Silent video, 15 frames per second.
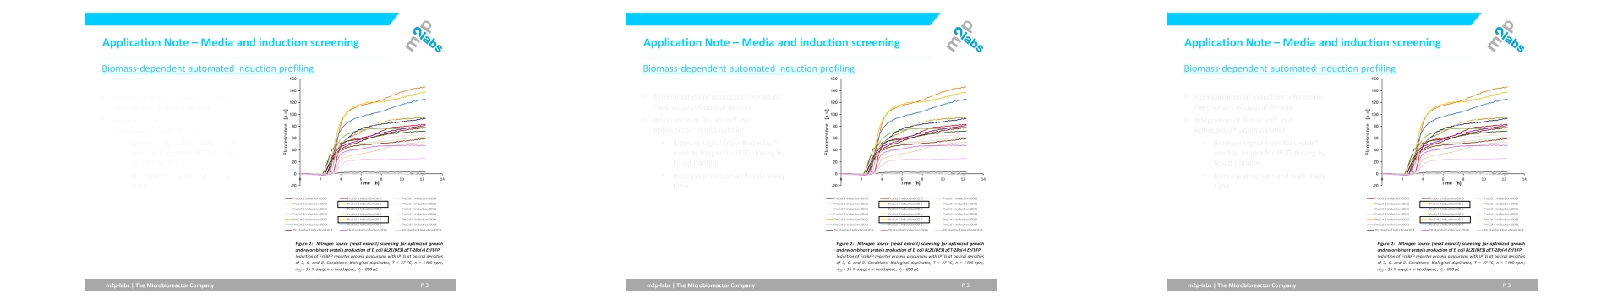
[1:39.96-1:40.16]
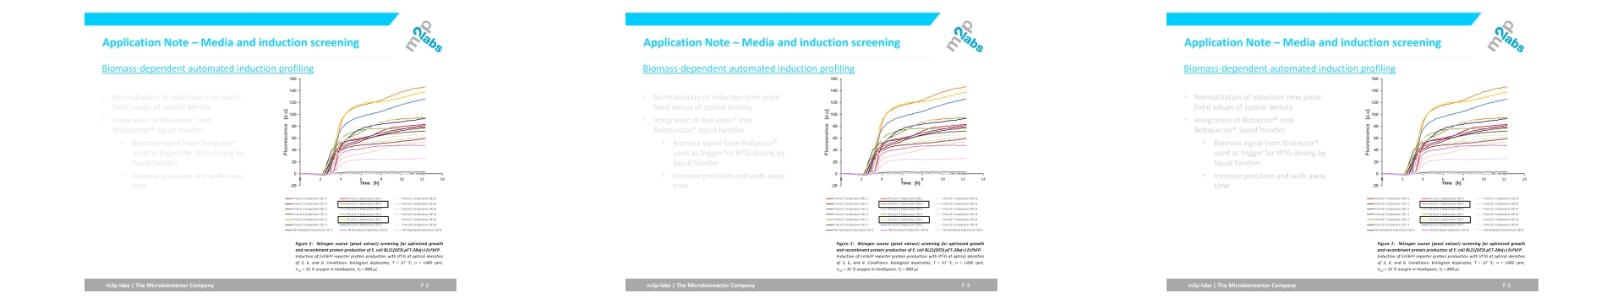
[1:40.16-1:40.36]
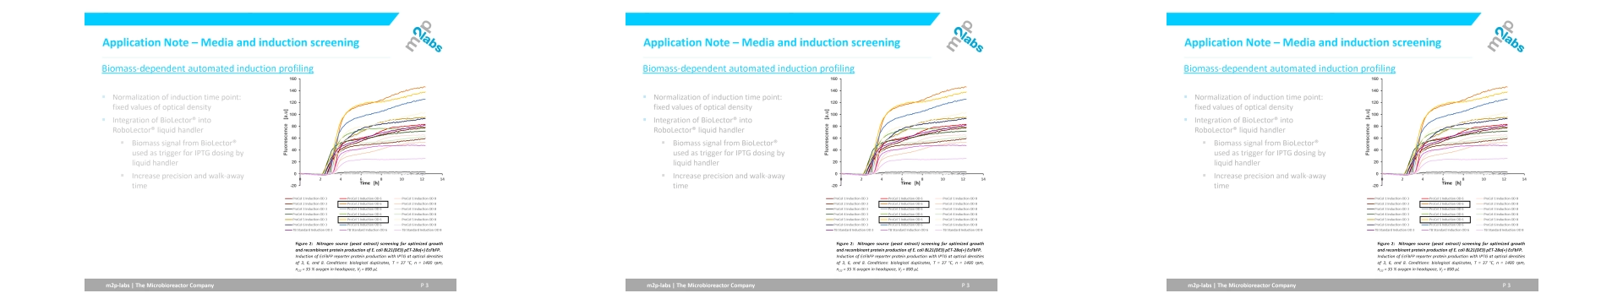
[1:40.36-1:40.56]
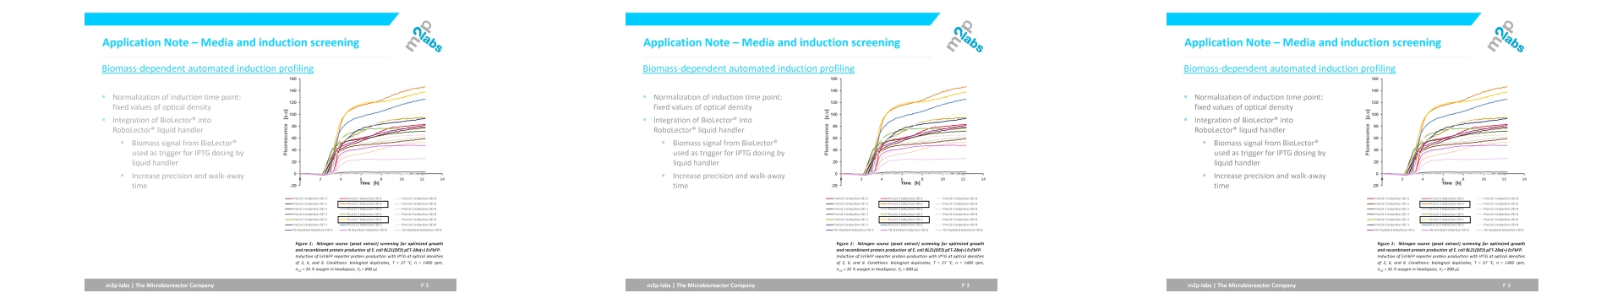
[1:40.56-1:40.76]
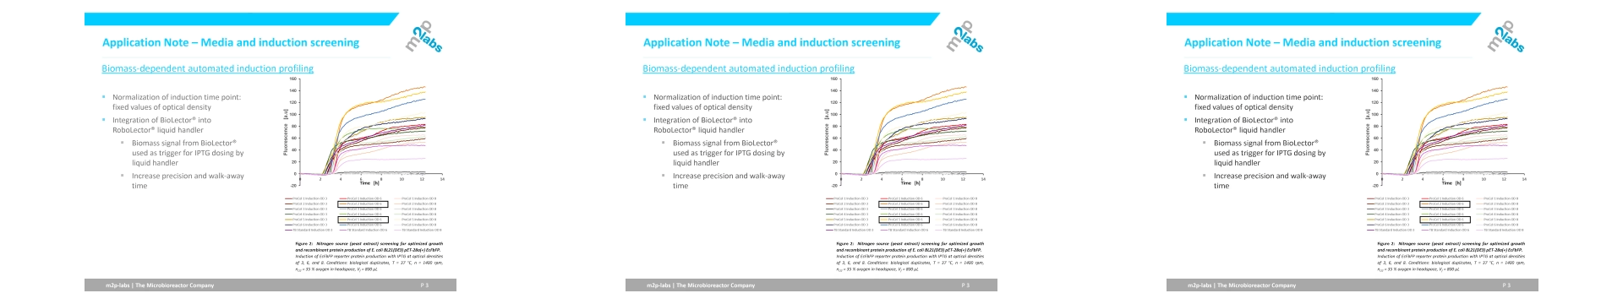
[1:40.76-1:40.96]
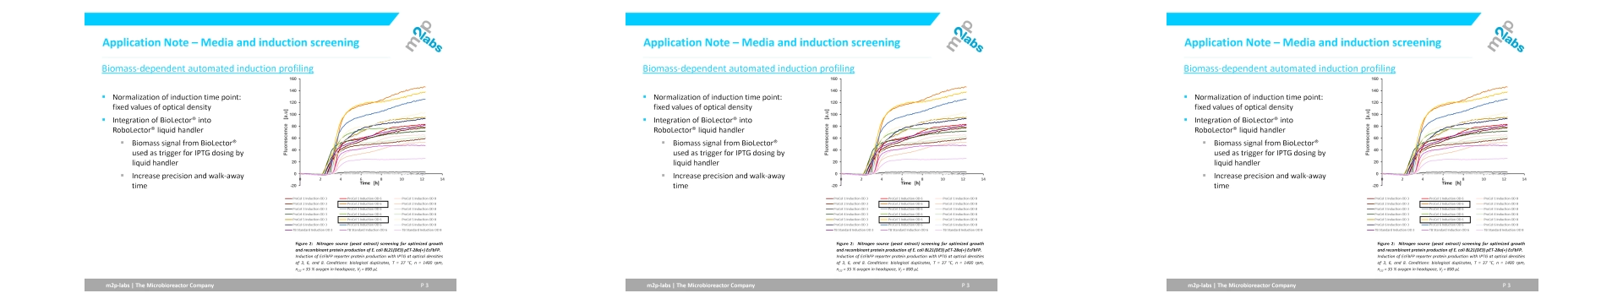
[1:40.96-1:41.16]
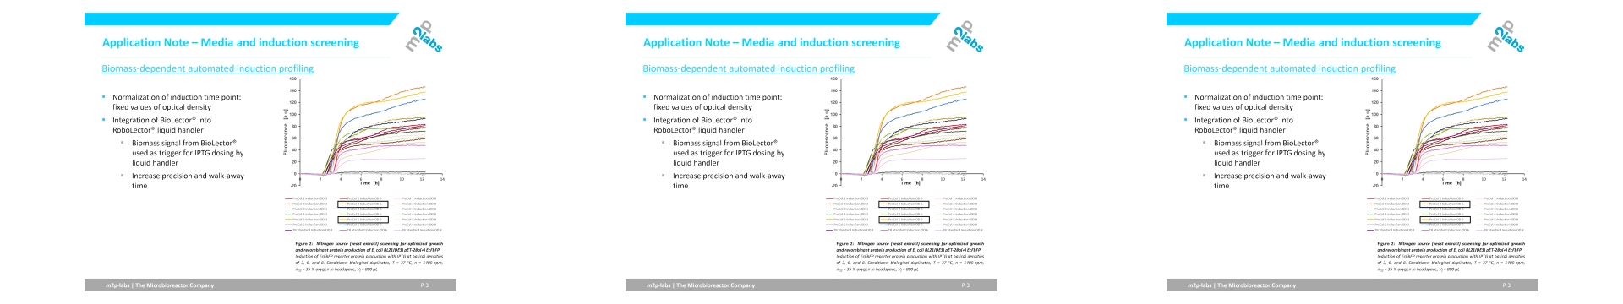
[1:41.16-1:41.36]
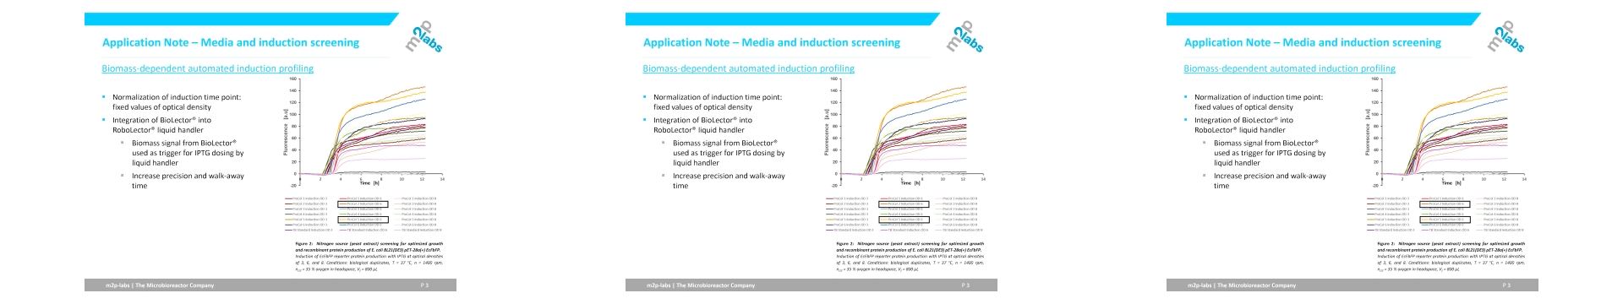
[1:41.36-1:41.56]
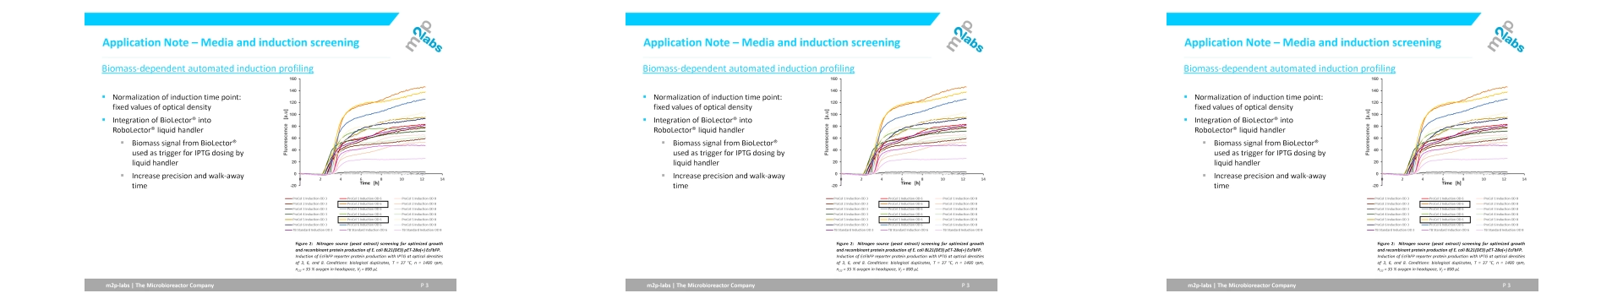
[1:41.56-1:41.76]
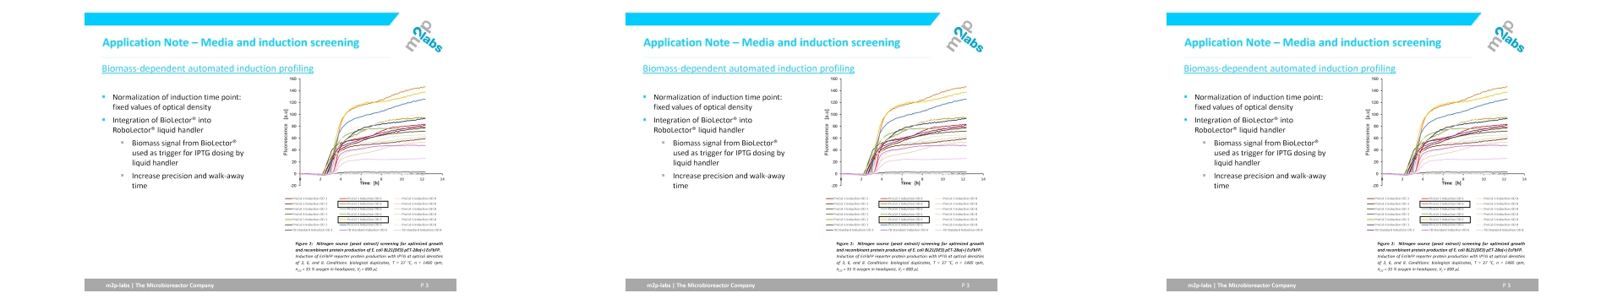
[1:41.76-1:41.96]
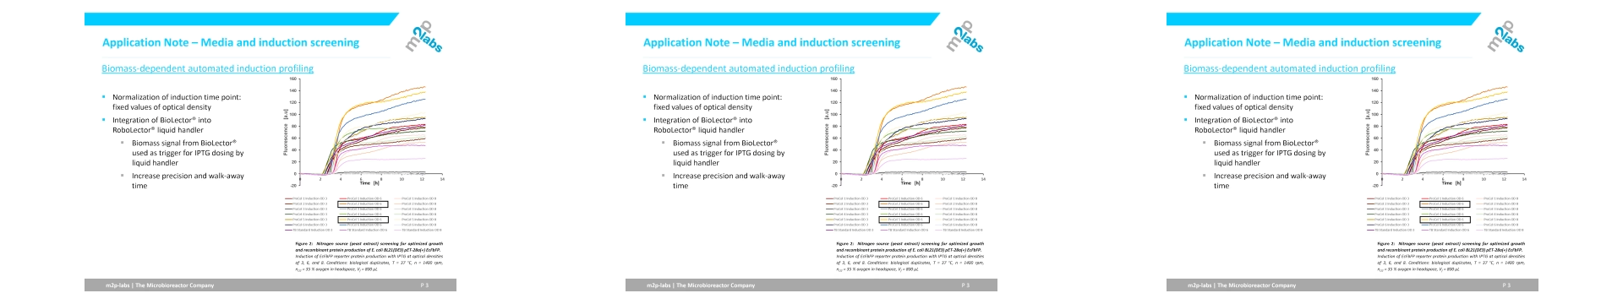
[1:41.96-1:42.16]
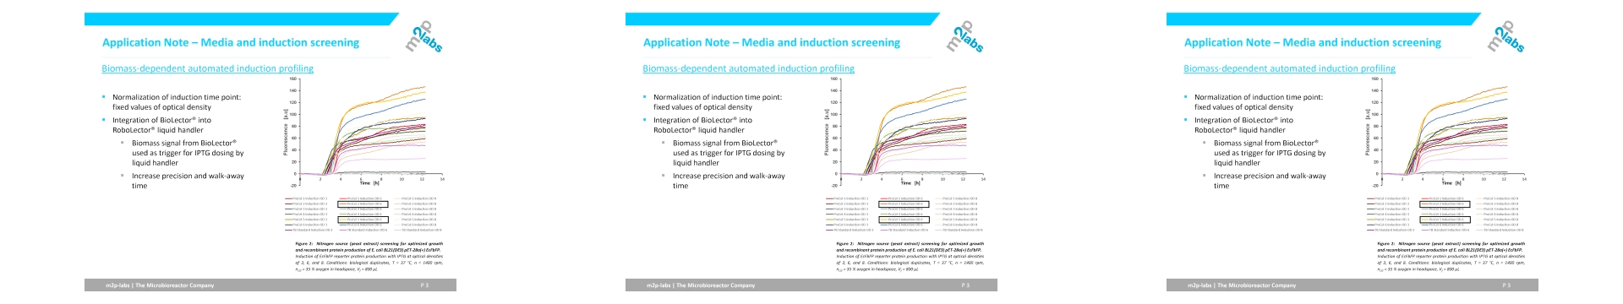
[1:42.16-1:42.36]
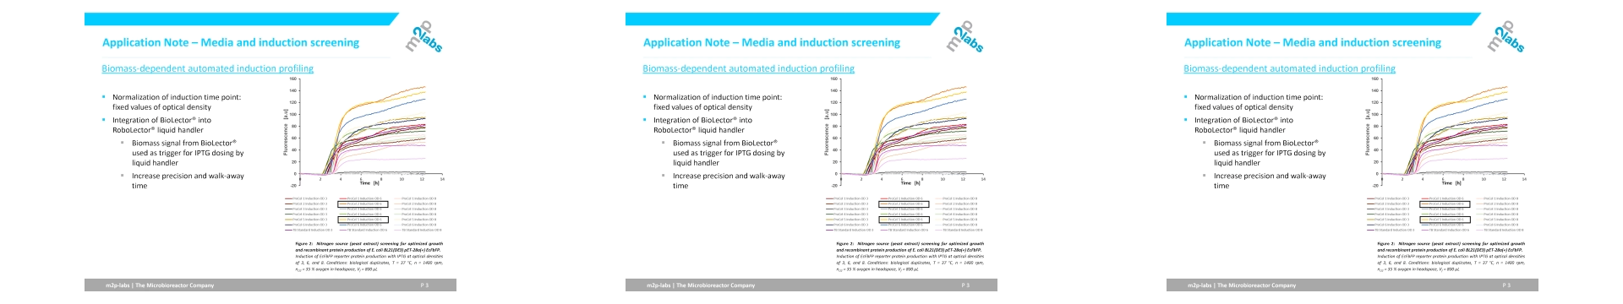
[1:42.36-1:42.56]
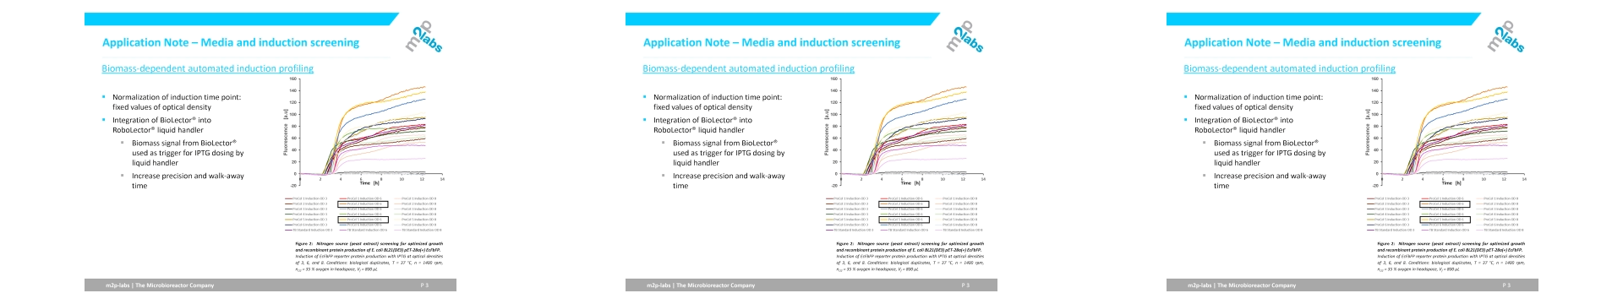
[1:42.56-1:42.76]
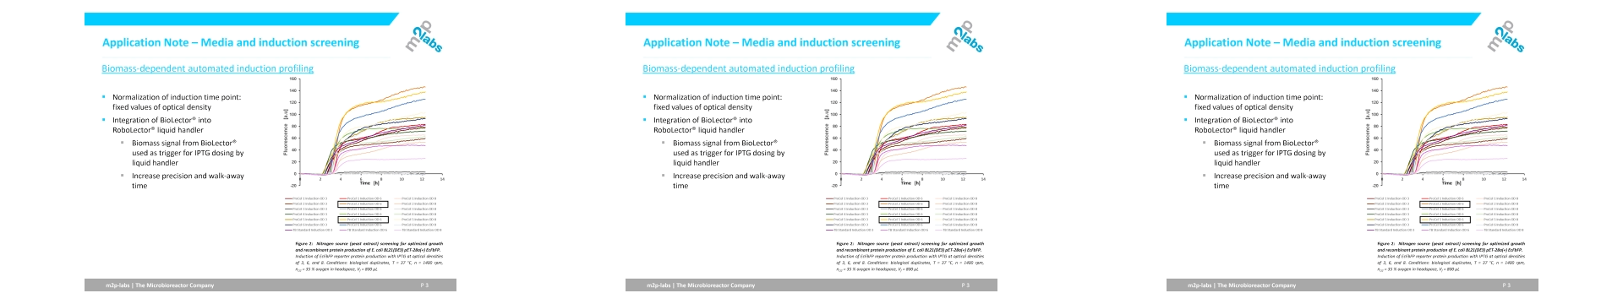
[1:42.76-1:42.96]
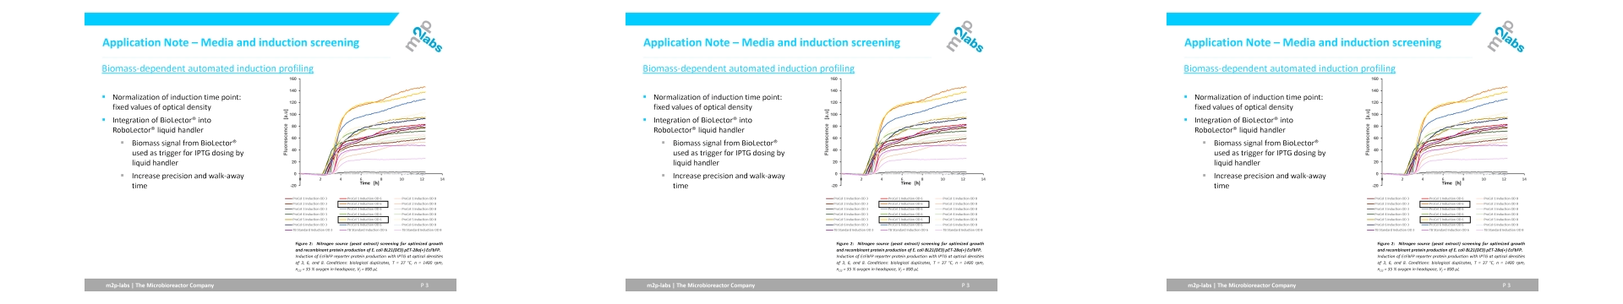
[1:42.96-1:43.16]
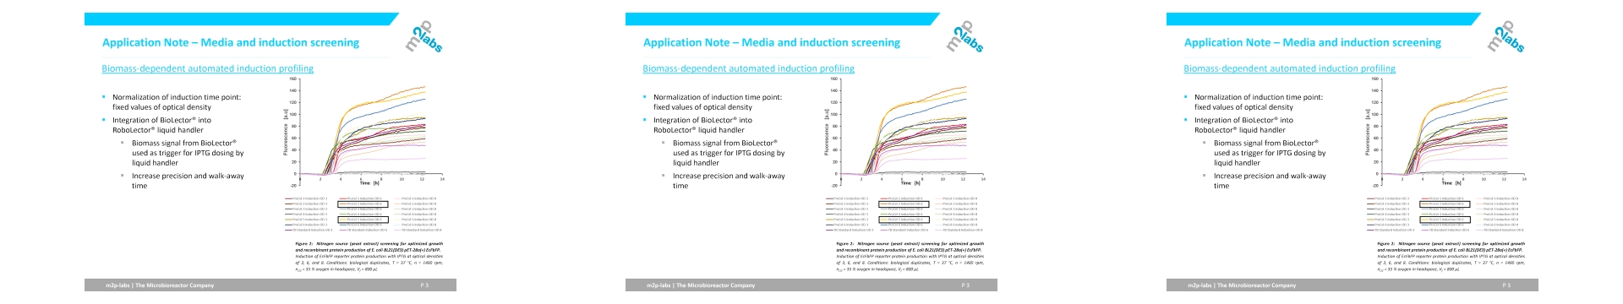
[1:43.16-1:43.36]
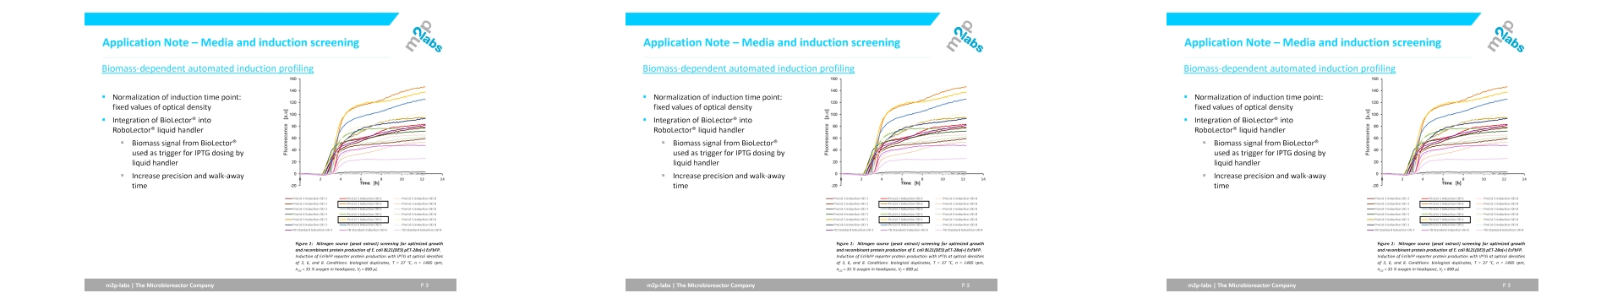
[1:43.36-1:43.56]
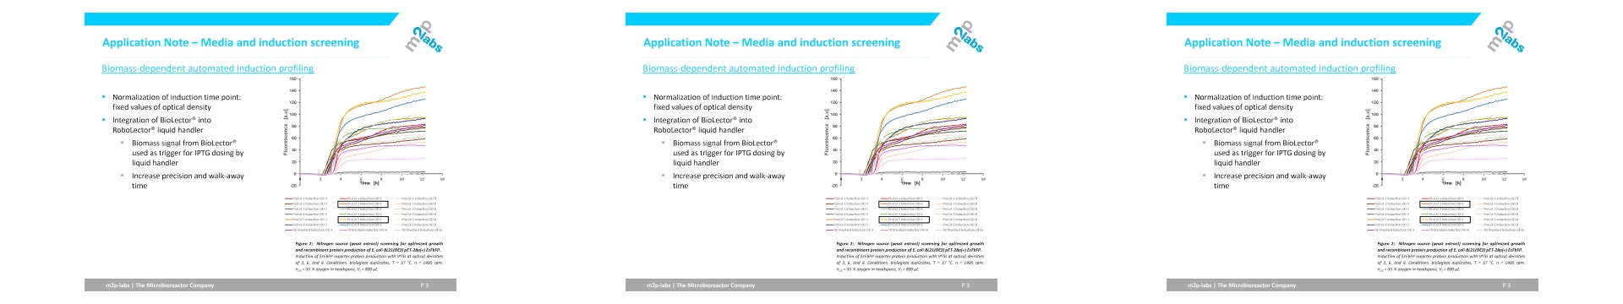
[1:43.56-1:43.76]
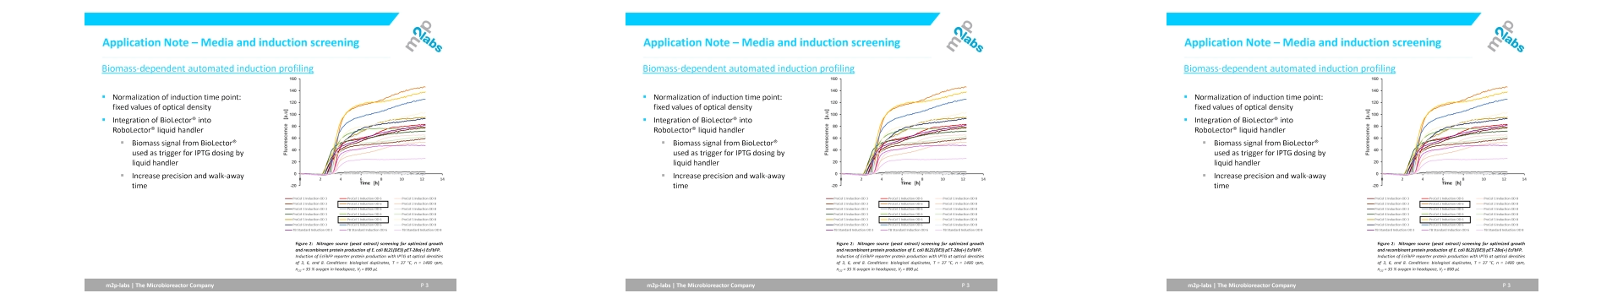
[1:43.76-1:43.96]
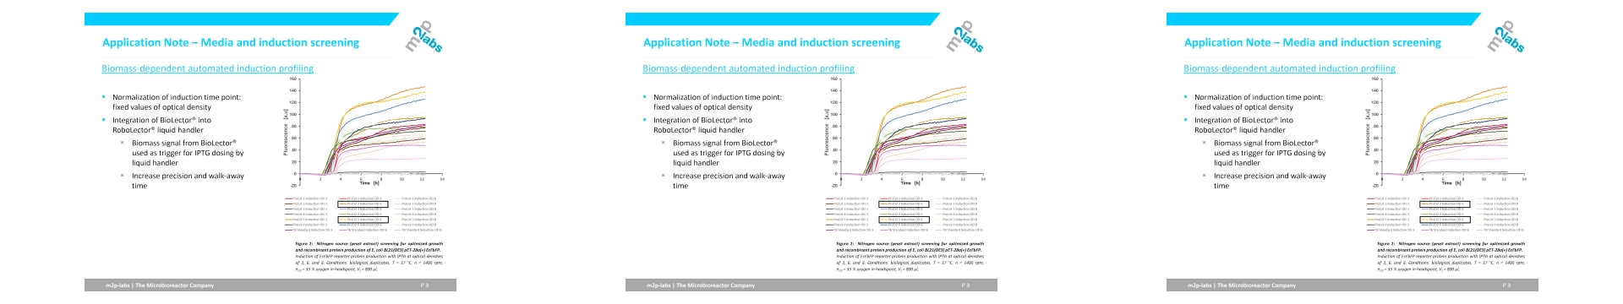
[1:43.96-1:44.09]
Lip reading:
(no speaker visible)